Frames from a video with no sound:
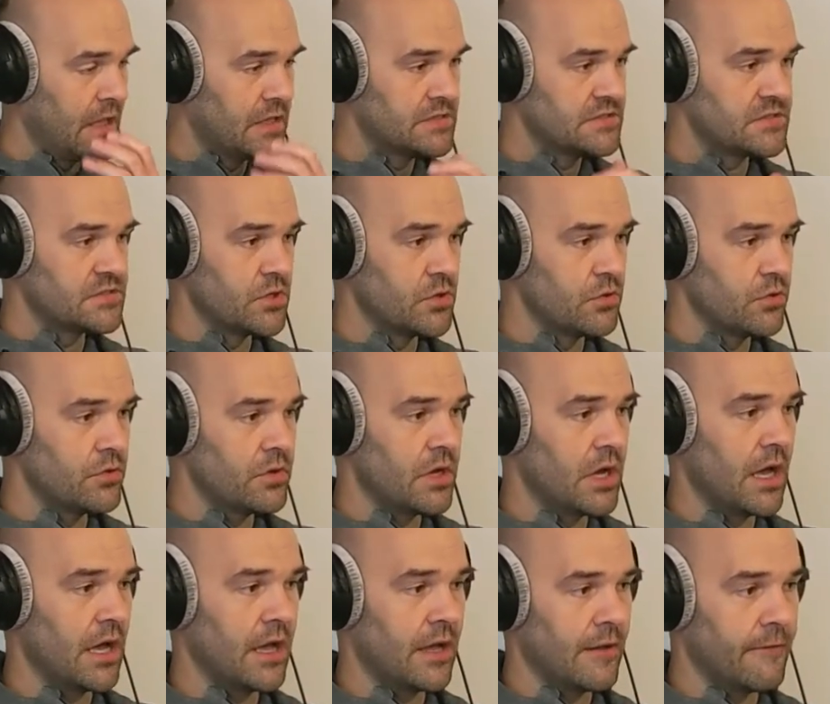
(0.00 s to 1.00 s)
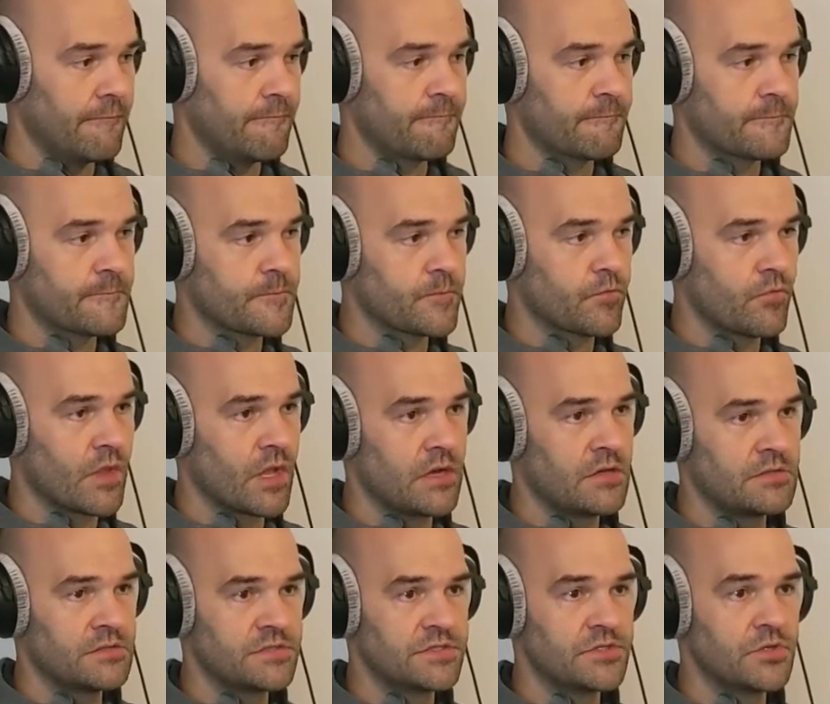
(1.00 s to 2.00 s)
So, um,
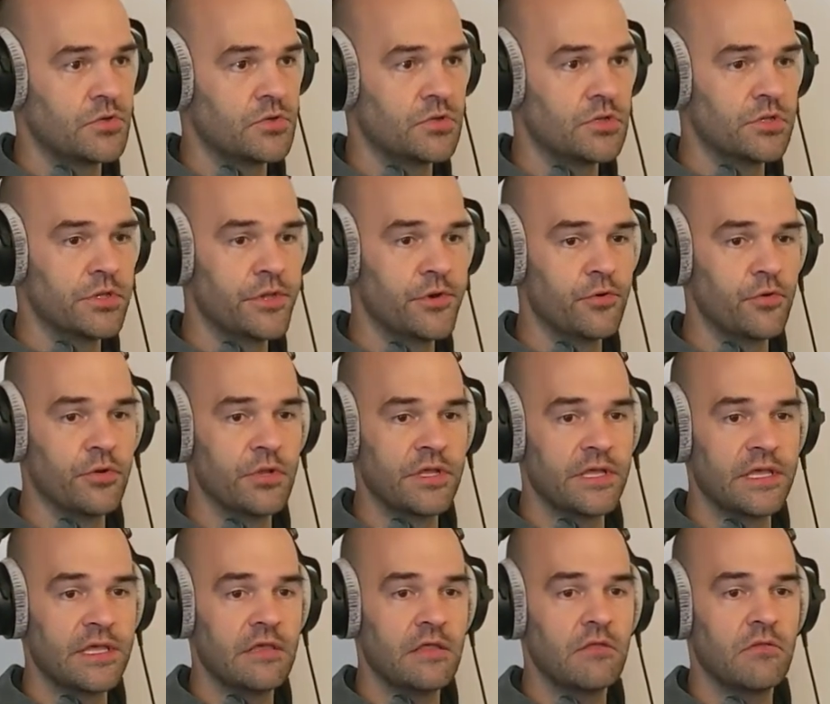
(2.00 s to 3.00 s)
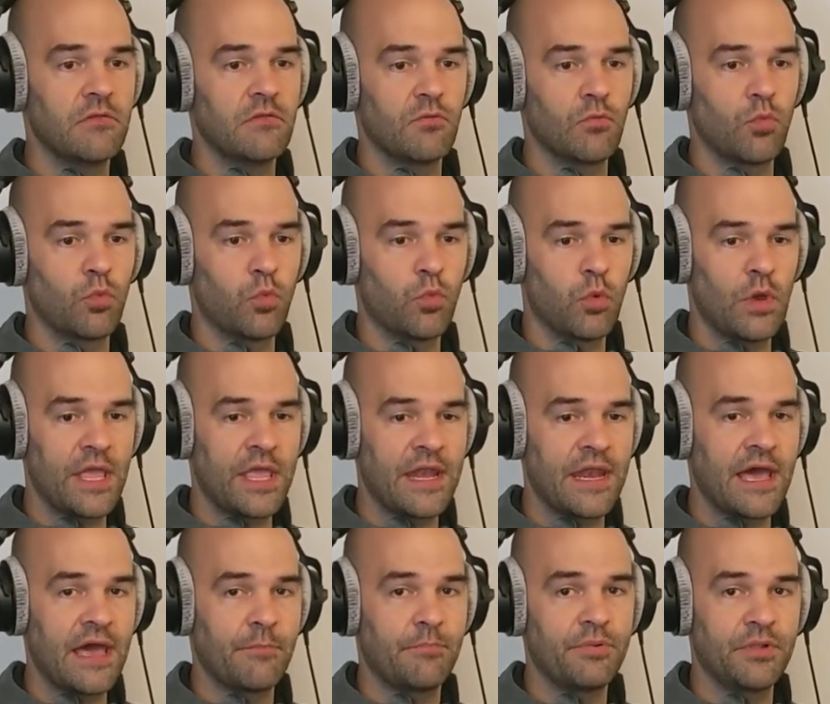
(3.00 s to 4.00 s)
so literally, when
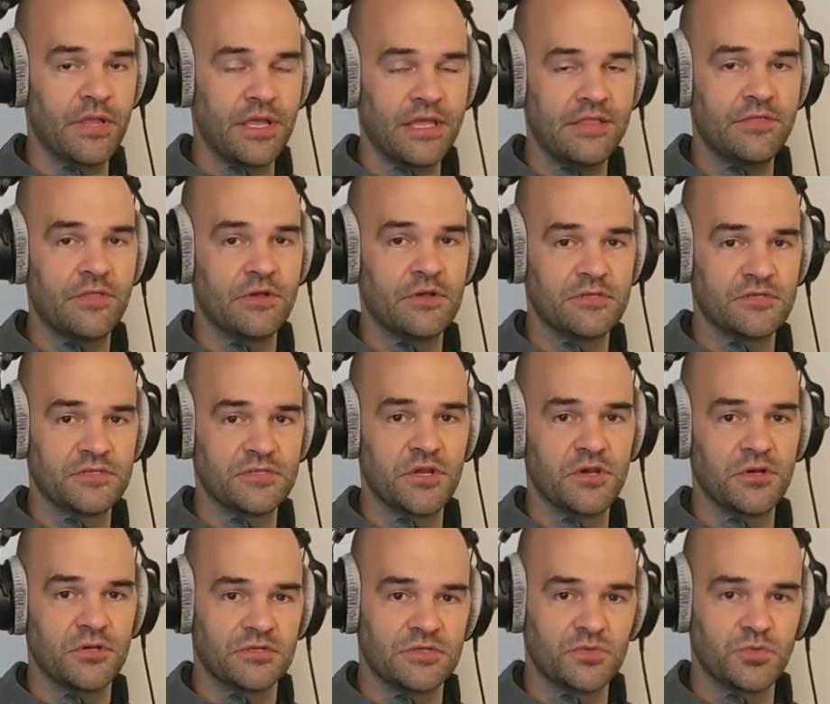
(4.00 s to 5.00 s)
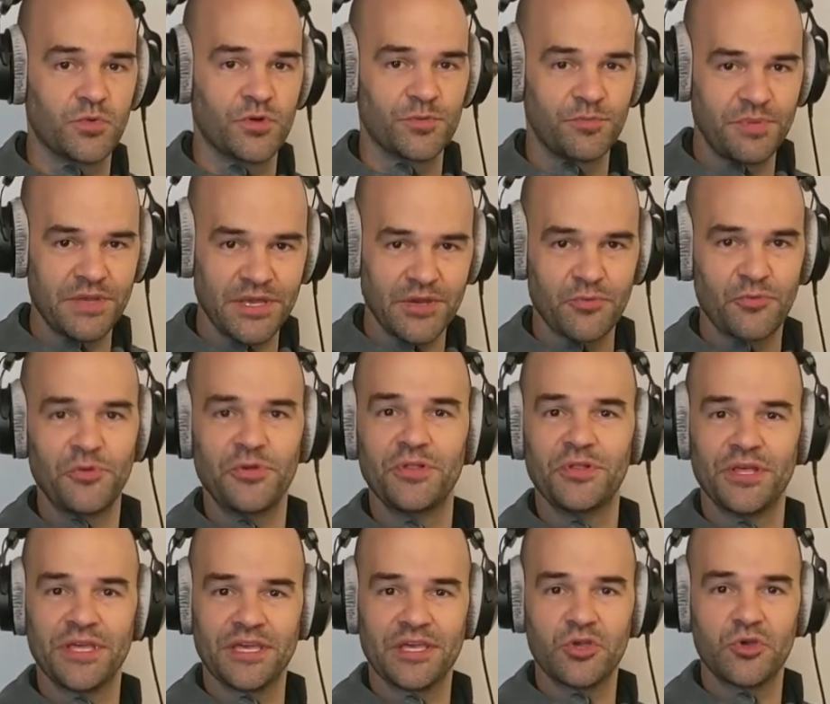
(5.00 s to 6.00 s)
I played those notes would be a
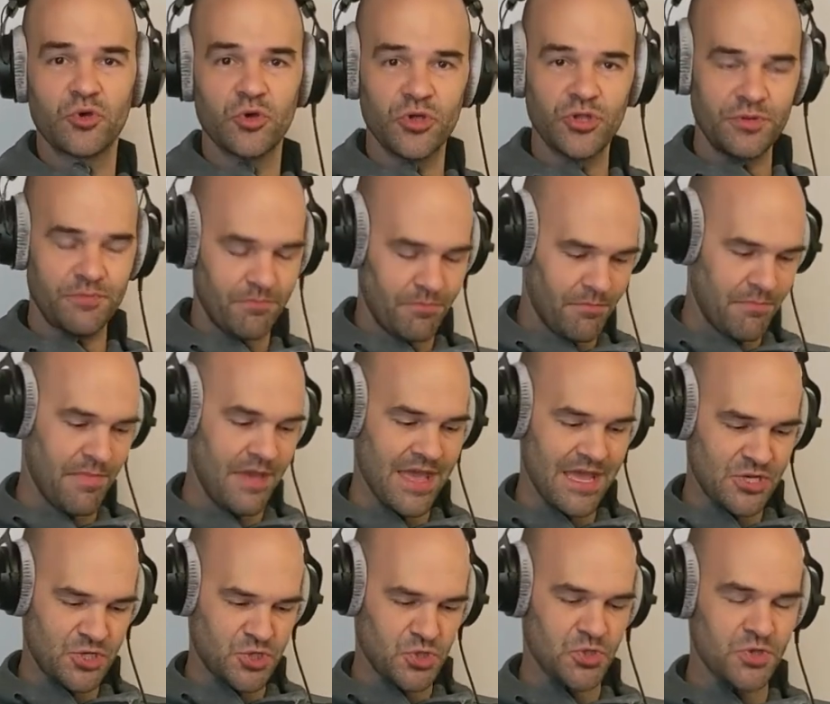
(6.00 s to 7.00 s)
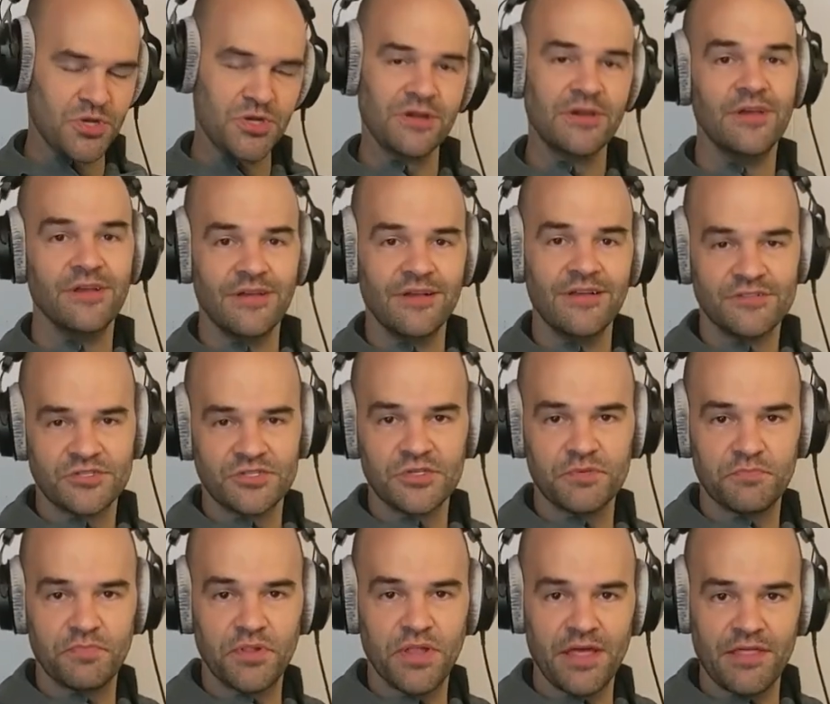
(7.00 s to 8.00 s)
really good measure to
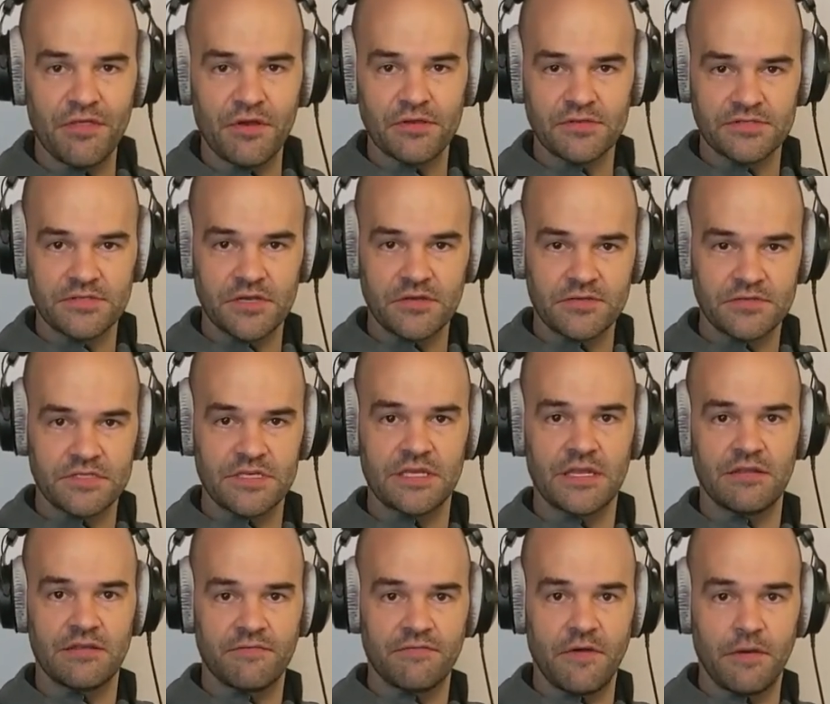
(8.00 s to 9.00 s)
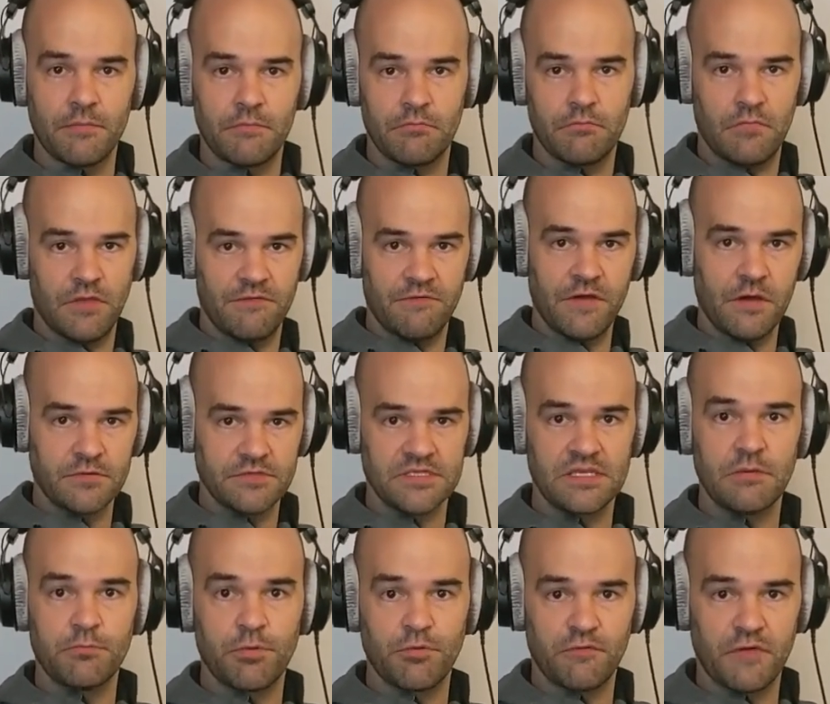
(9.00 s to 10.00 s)
play those notes in if I'm if I was
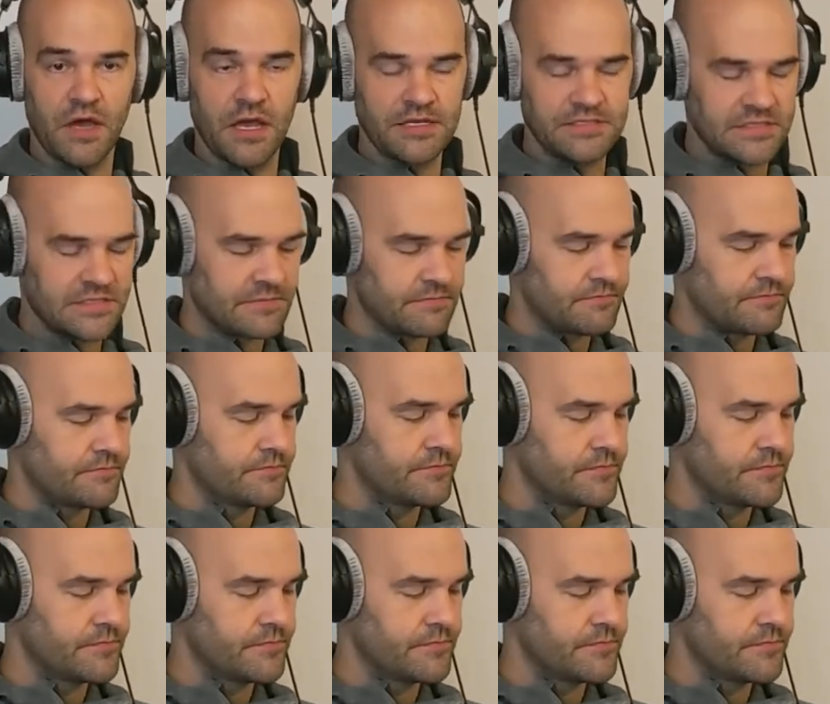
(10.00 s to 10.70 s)
improvising.